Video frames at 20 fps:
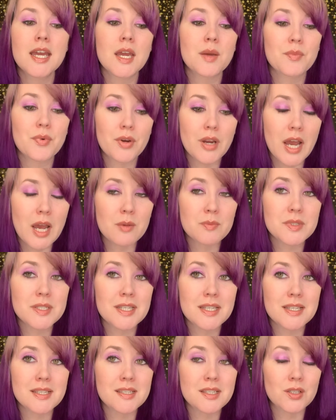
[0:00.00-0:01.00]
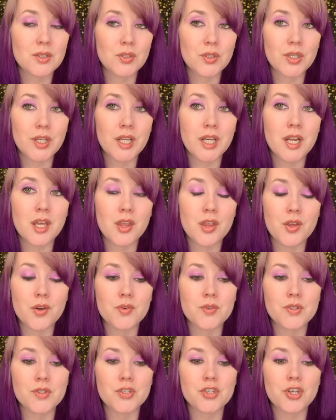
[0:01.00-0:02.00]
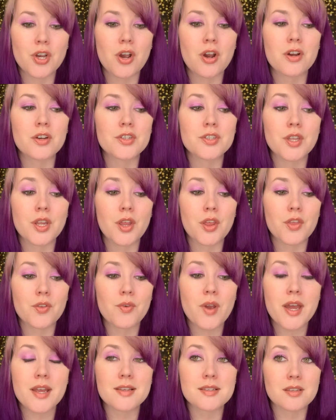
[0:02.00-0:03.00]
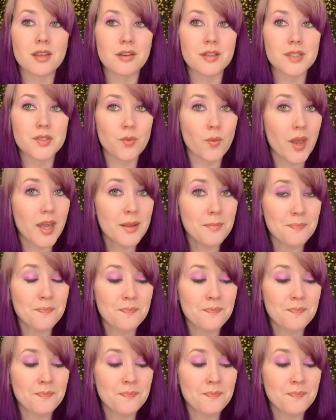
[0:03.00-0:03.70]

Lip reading: and perhaps he is alerting those in charge that a threat is on its way.